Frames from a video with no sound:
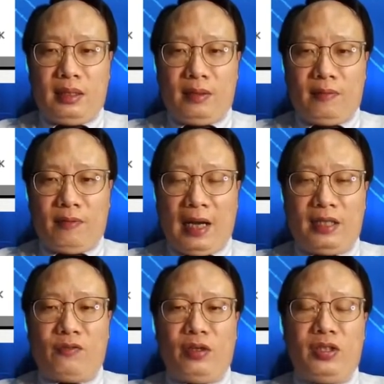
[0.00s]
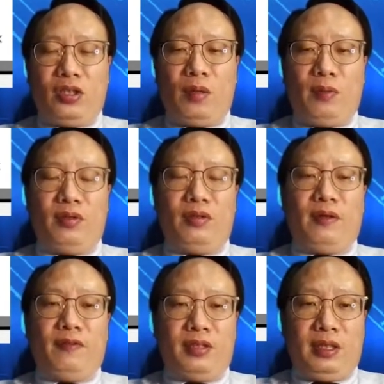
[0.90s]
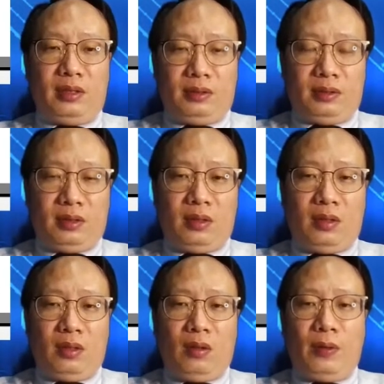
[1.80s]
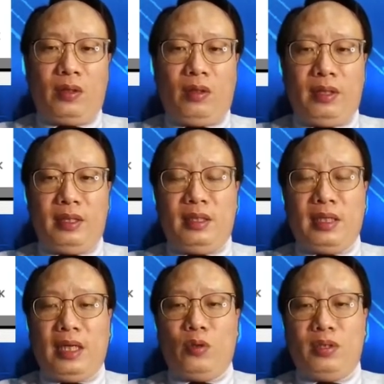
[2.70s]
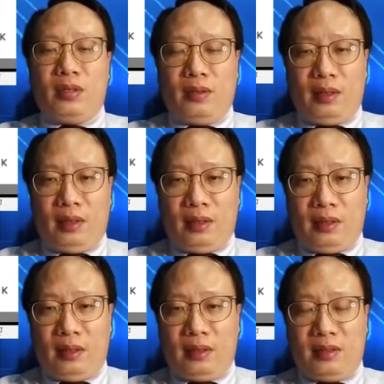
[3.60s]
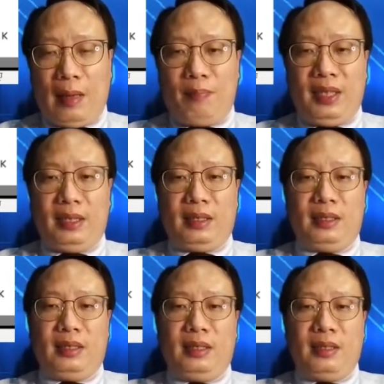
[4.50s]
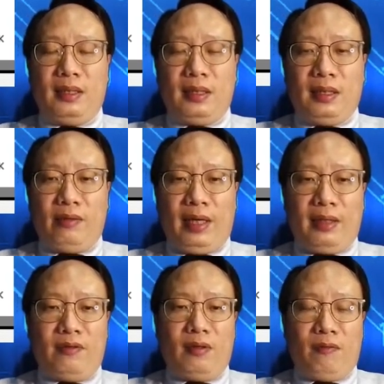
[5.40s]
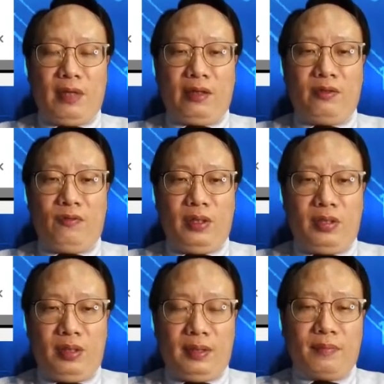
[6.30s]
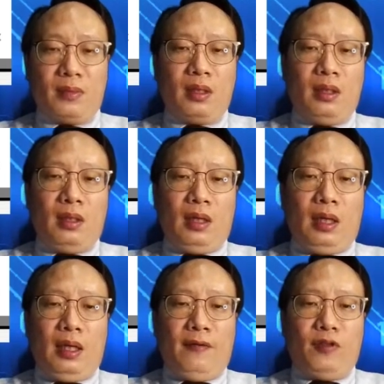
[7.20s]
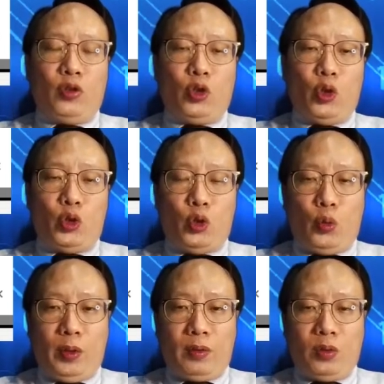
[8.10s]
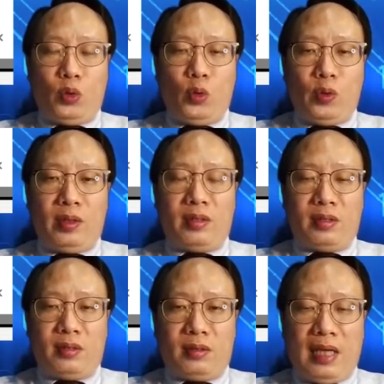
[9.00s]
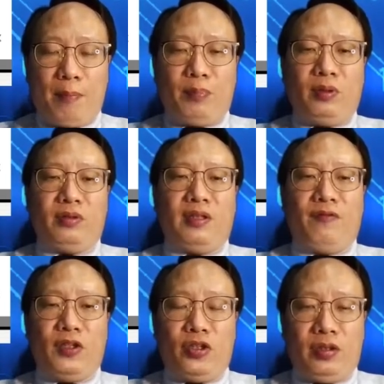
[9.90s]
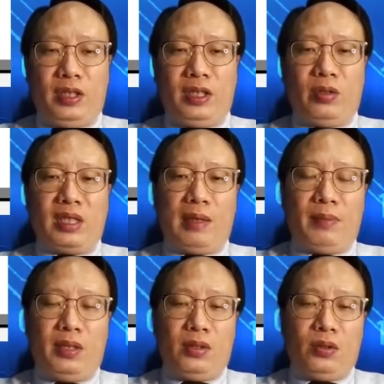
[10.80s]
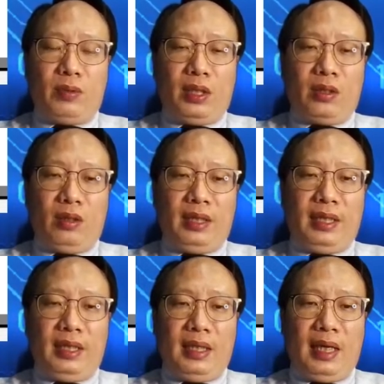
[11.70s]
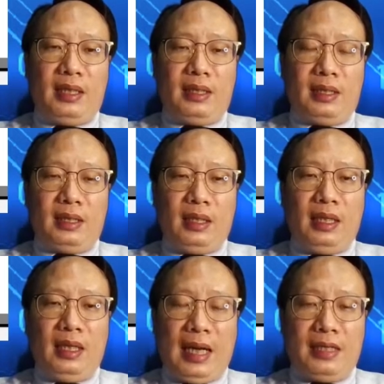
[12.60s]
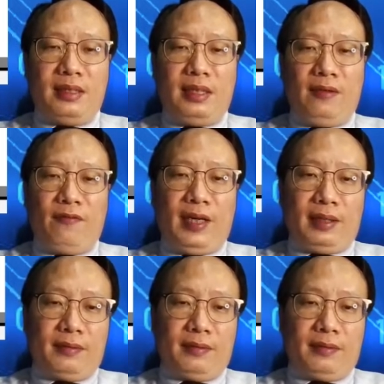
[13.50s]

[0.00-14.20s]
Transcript: highest frequency component of the signal, or we call it the Nyquist sampling, right? So Nyquist frequency. If you don't do sample sufficiently, you come into what I call a anti-aliasing effect,